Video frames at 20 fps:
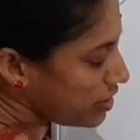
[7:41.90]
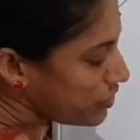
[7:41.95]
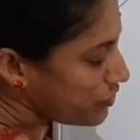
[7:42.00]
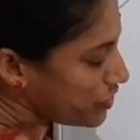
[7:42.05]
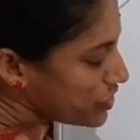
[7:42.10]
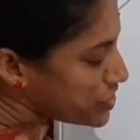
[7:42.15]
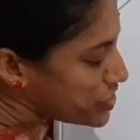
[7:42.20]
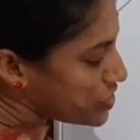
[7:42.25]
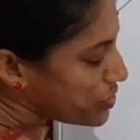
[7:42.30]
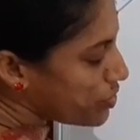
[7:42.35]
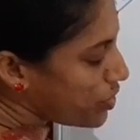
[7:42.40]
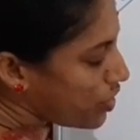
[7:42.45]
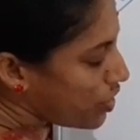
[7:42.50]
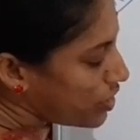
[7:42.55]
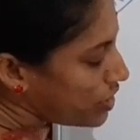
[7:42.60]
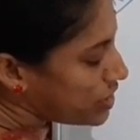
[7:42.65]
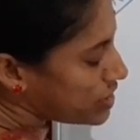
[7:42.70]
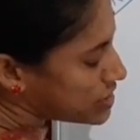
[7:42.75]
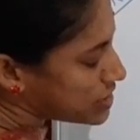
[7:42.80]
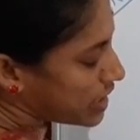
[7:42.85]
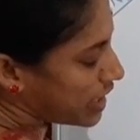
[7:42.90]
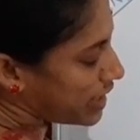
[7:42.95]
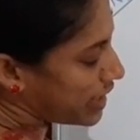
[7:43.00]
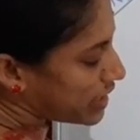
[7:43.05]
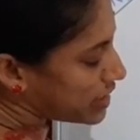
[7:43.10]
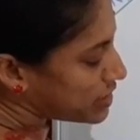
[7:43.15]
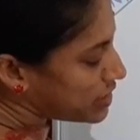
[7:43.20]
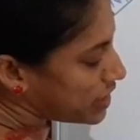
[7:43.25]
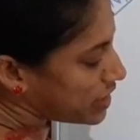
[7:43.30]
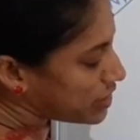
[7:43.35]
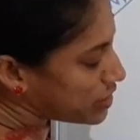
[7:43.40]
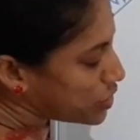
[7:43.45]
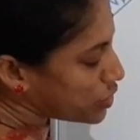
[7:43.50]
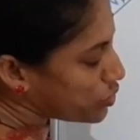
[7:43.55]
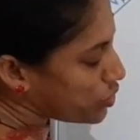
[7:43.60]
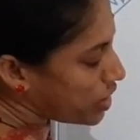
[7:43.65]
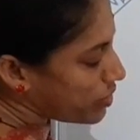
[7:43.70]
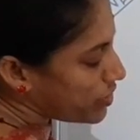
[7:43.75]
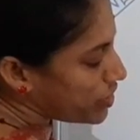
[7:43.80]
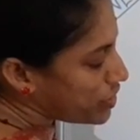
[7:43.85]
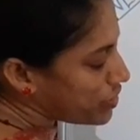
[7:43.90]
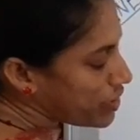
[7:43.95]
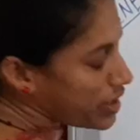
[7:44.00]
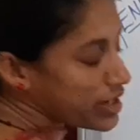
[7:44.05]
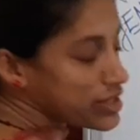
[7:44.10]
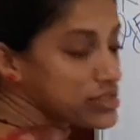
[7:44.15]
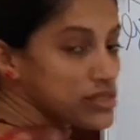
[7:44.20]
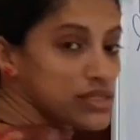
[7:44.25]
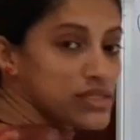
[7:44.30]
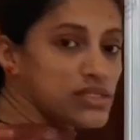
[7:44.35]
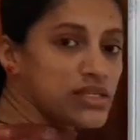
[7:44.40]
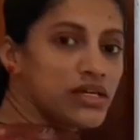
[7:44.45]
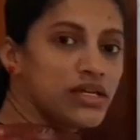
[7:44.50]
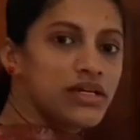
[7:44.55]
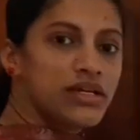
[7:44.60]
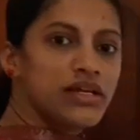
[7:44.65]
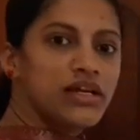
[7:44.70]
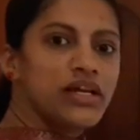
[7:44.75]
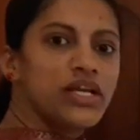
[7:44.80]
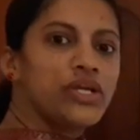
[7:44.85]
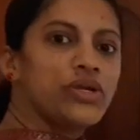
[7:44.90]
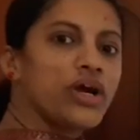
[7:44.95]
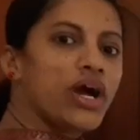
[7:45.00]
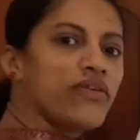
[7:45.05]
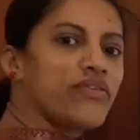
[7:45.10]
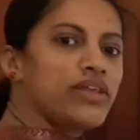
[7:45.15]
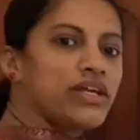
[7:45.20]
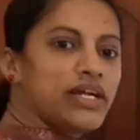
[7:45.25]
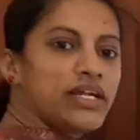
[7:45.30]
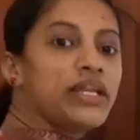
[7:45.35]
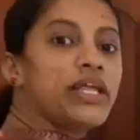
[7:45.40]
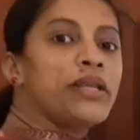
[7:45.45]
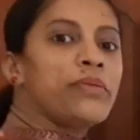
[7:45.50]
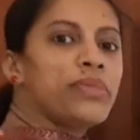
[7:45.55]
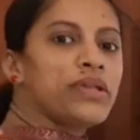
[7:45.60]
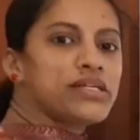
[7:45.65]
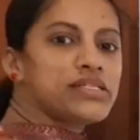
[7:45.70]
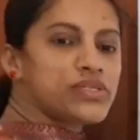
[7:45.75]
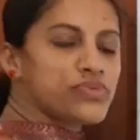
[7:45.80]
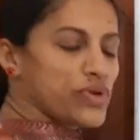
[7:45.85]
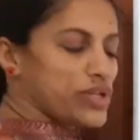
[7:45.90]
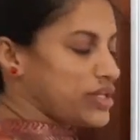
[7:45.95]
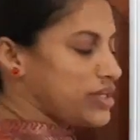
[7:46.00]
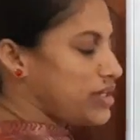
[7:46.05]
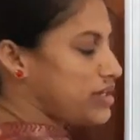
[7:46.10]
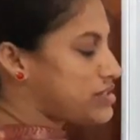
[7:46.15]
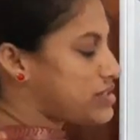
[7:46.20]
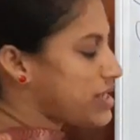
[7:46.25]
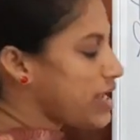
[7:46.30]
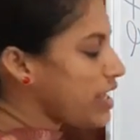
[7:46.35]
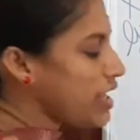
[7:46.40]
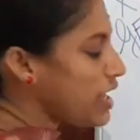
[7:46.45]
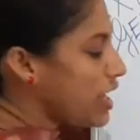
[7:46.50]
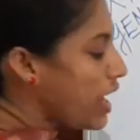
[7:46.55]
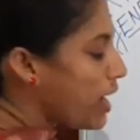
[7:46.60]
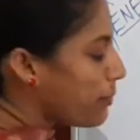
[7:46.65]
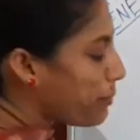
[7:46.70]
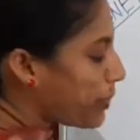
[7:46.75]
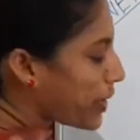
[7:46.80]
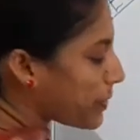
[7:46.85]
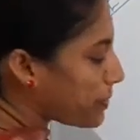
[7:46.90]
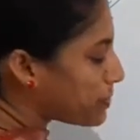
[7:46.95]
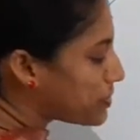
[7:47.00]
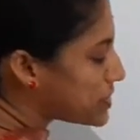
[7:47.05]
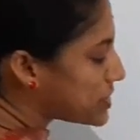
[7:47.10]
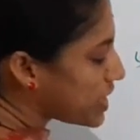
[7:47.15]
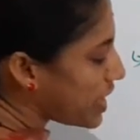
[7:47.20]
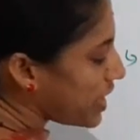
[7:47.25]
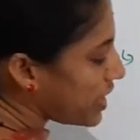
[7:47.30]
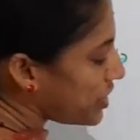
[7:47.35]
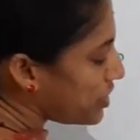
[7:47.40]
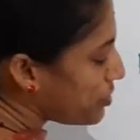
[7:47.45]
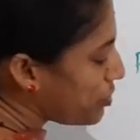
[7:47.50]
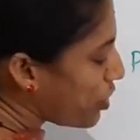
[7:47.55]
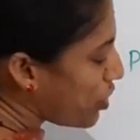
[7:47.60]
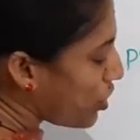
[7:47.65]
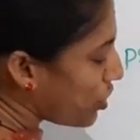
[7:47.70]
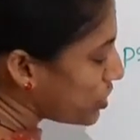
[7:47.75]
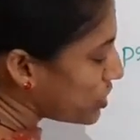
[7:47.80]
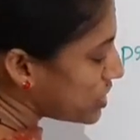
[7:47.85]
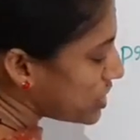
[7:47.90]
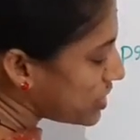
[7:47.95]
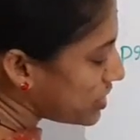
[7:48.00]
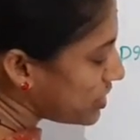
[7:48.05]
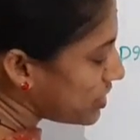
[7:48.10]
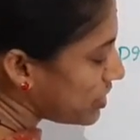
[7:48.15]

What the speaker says: Which bond is connecting two amino acids? You have learned in +1. It's a peptide bond.